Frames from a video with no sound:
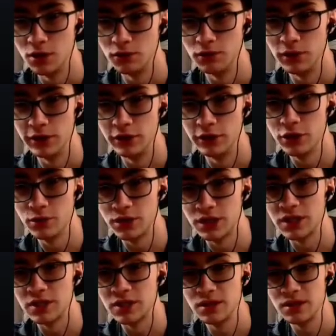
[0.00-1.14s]
running
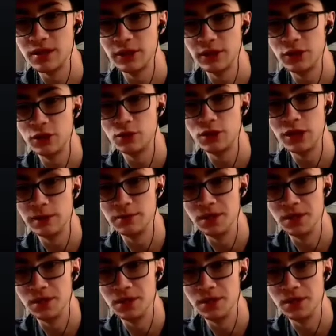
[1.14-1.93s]
272 games